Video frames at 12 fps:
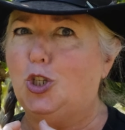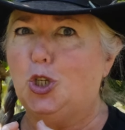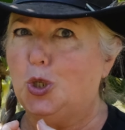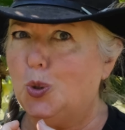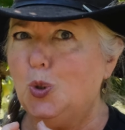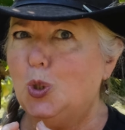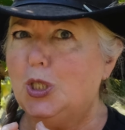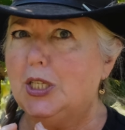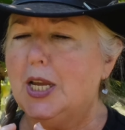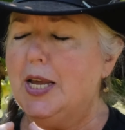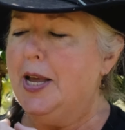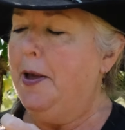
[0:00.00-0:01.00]

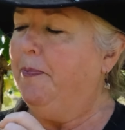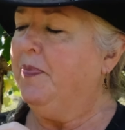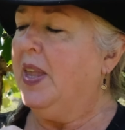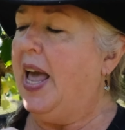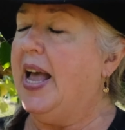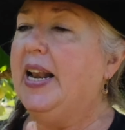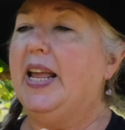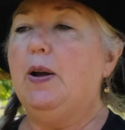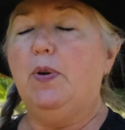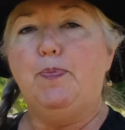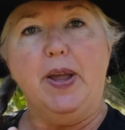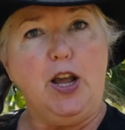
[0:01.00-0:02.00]
juice and
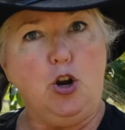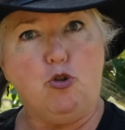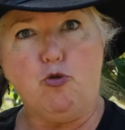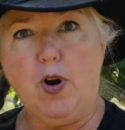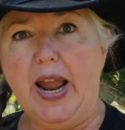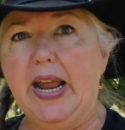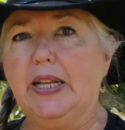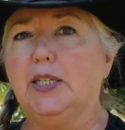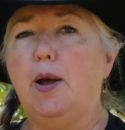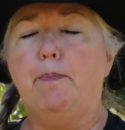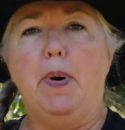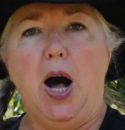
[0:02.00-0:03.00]
it would make a
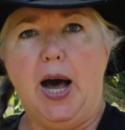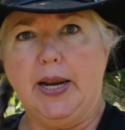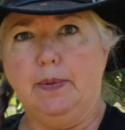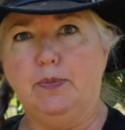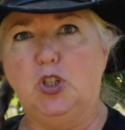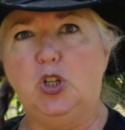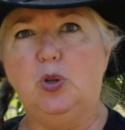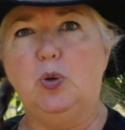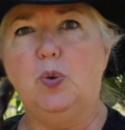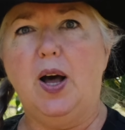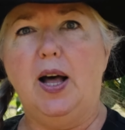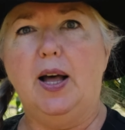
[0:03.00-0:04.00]
great bottom
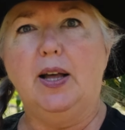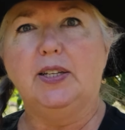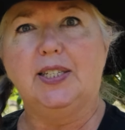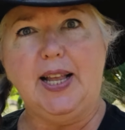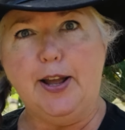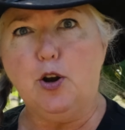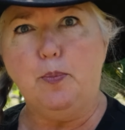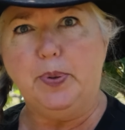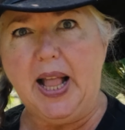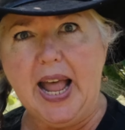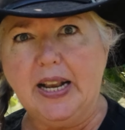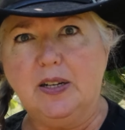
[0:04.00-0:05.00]
to a cider
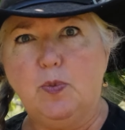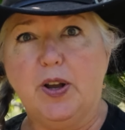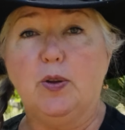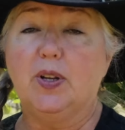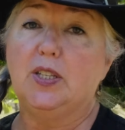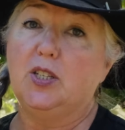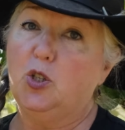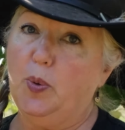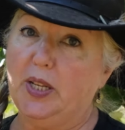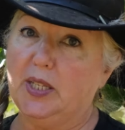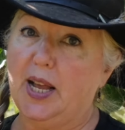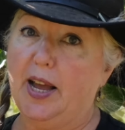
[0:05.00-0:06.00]
blend, whether it's a
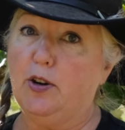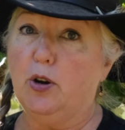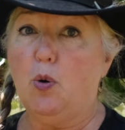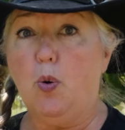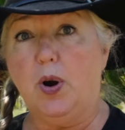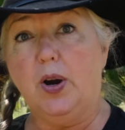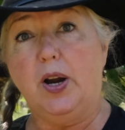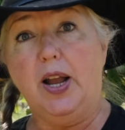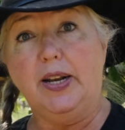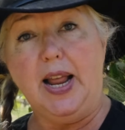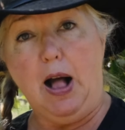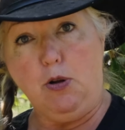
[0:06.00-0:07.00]
sweet cider or
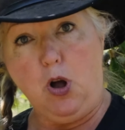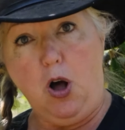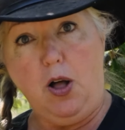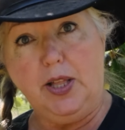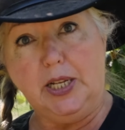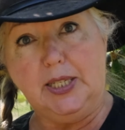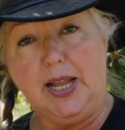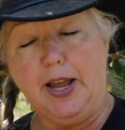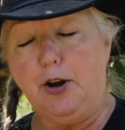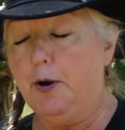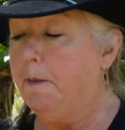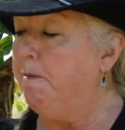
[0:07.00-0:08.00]
an alcoholic
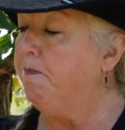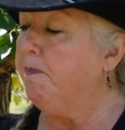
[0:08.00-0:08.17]
cider.